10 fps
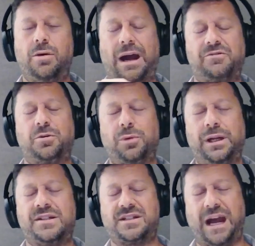you have to
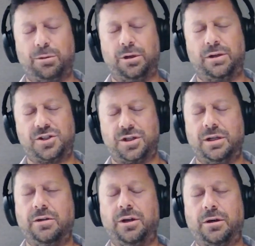
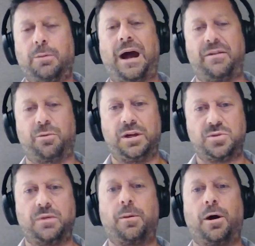reestablish neural
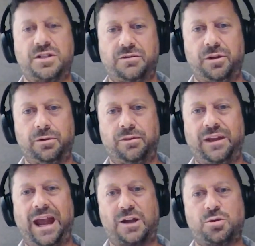pathways with parts of you,
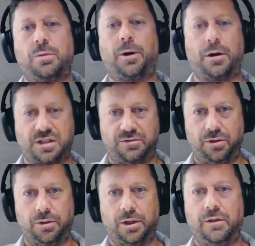the actual parts
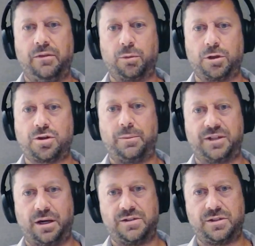of you that were
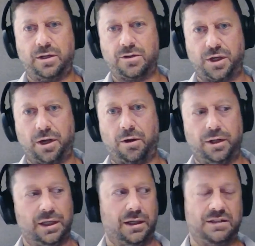traumatized years
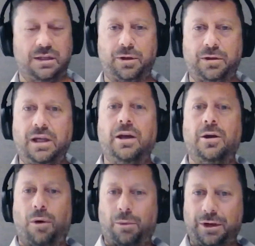ago. And
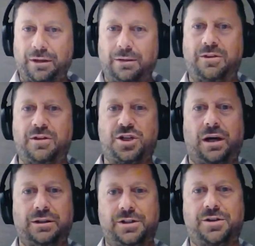typically what we're dealing with
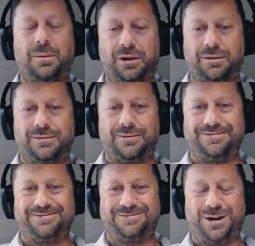is childhood trauma,
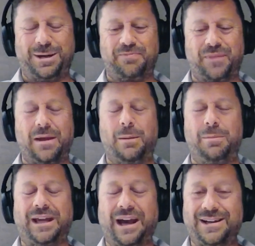right?
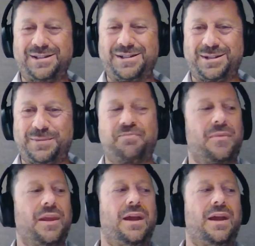Because